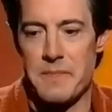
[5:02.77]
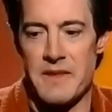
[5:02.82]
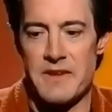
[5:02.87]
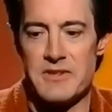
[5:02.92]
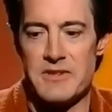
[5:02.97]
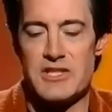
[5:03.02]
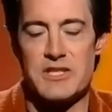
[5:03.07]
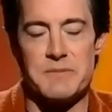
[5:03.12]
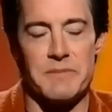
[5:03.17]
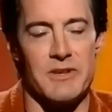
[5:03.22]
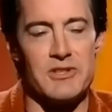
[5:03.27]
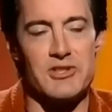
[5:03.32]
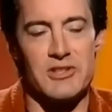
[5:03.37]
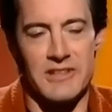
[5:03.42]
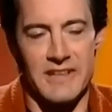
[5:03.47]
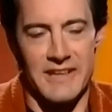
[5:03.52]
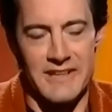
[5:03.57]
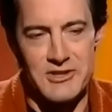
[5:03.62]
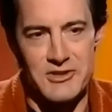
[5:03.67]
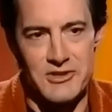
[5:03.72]
Special
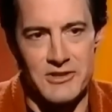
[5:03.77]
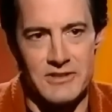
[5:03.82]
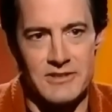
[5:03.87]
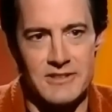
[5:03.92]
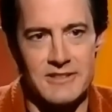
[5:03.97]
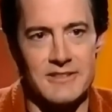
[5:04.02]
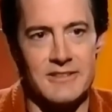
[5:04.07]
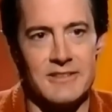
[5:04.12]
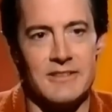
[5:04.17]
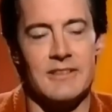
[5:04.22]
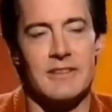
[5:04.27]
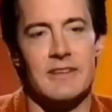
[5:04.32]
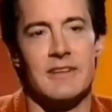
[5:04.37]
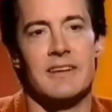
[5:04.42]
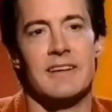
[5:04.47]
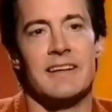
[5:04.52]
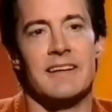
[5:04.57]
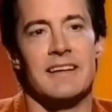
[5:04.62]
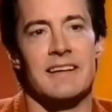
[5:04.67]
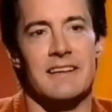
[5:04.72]
Agent
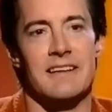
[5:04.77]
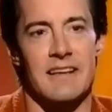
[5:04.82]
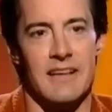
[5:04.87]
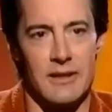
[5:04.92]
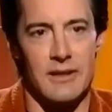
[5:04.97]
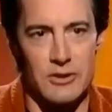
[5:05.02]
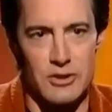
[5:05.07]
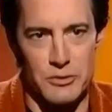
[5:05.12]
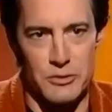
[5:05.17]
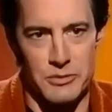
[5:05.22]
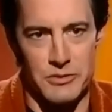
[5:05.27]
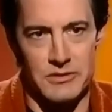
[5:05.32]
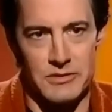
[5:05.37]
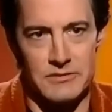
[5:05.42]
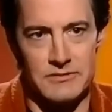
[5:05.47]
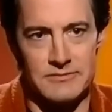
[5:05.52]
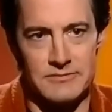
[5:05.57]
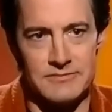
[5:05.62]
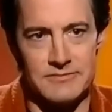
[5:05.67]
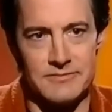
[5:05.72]
Dale Cooper
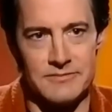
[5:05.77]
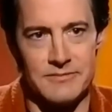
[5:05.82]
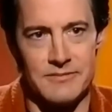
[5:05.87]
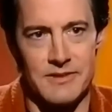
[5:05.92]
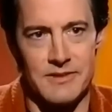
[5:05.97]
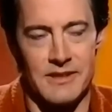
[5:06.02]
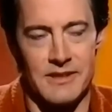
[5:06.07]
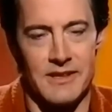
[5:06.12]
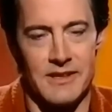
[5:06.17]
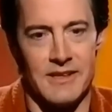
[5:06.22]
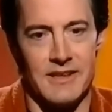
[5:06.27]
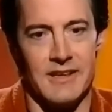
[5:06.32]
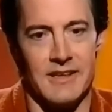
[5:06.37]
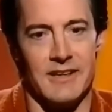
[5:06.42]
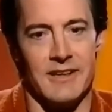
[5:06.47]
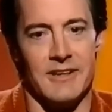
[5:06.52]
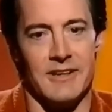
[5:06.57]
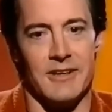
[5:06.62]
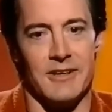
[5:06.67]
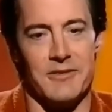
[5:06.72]

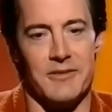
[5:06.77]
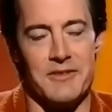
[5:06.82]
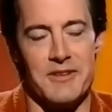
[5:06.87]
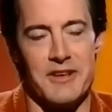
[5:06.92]
of the